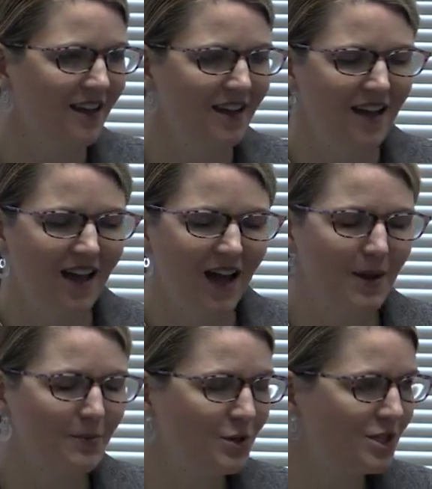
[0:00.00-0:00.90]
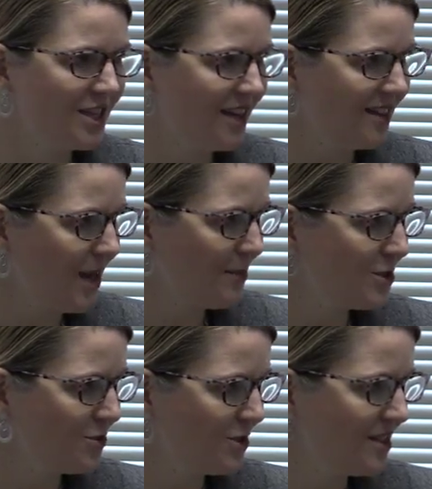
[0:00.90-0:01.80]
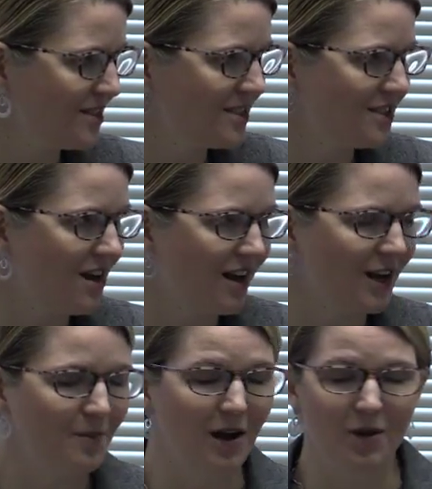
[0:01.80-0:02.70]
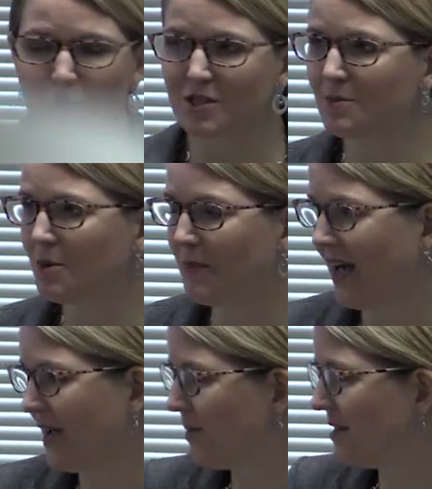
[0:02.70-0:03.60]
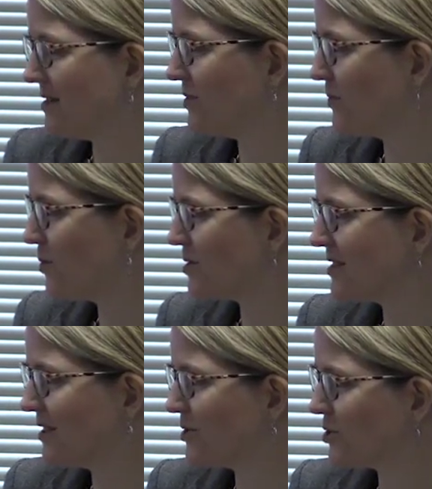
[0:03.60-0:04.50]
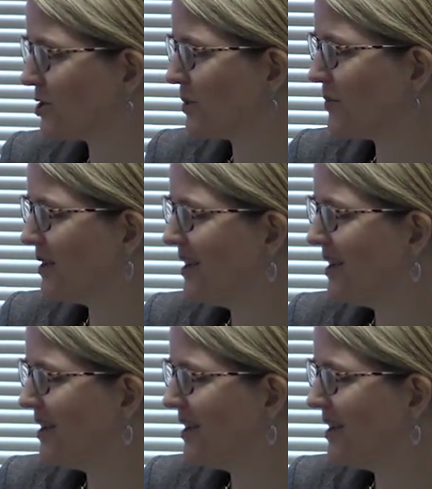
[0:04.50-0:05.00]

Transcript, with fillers: I appreciate the opportunity to talk about principal pay because, of course, leadership